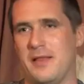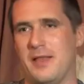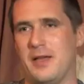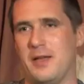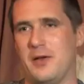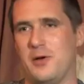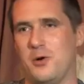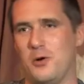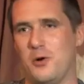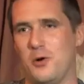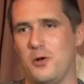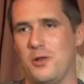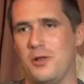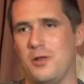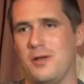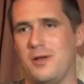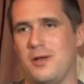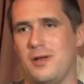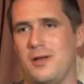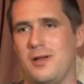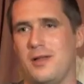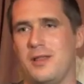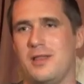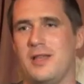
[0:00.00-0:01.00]
And they call
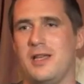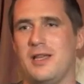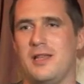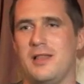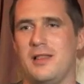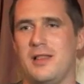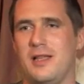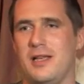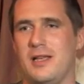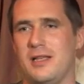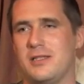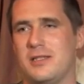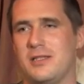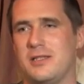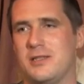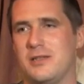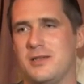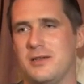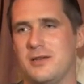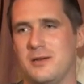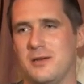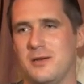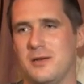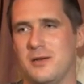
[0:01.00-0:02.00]
it the
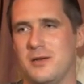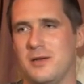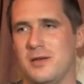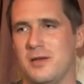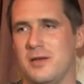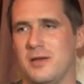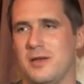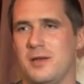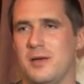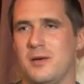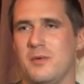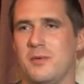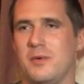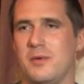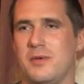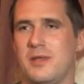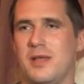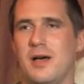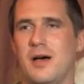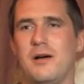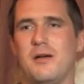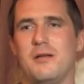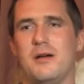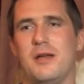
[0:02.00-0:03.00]
elites
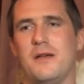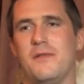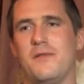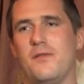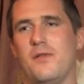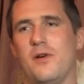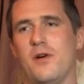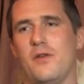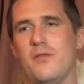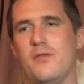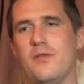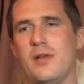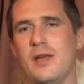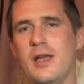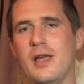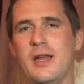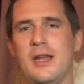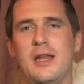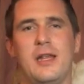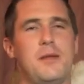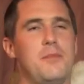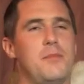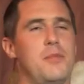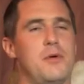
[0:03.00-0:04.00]
without involving
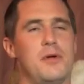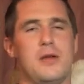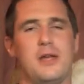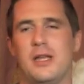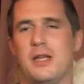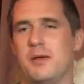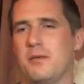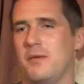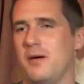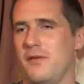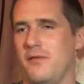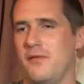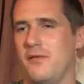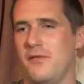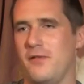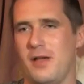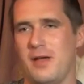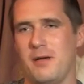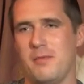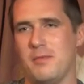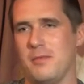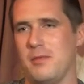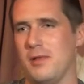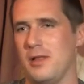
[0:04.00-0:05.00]
anybody in my
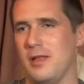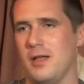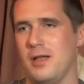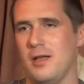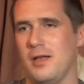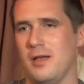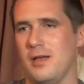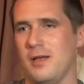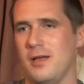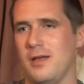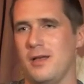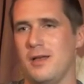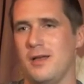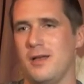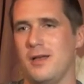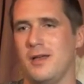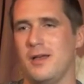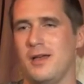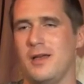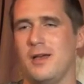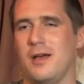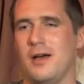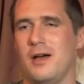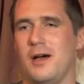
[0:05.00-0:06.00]
family.
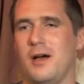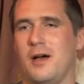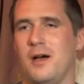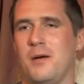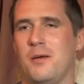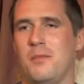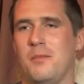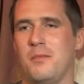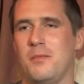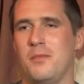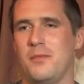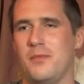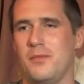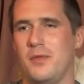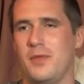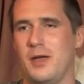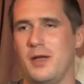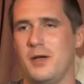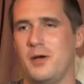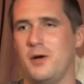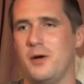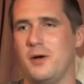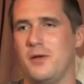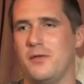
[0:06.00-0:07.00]
Um,
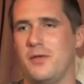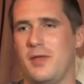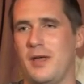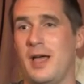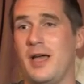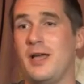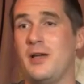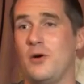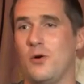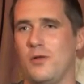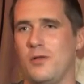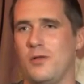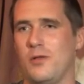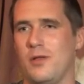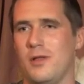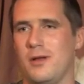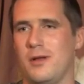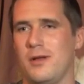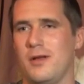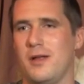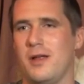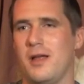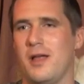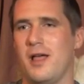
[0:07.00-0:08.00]
they, they call
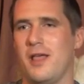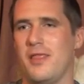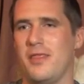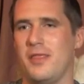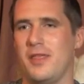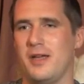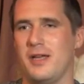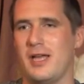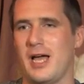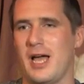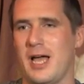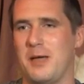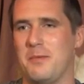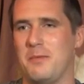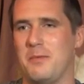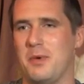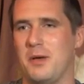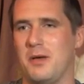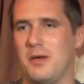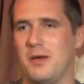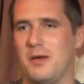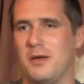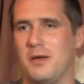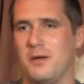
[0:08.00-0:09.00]
it the
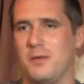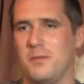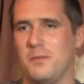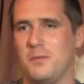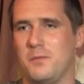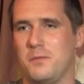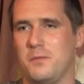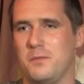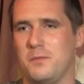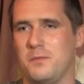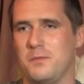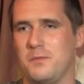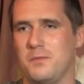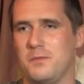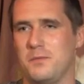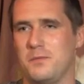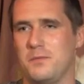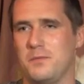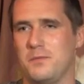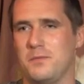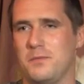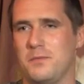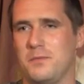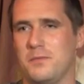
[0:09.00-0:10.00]
game.
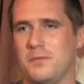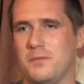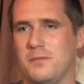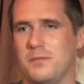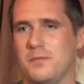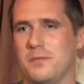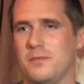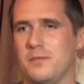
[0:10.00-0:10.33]
Yeah.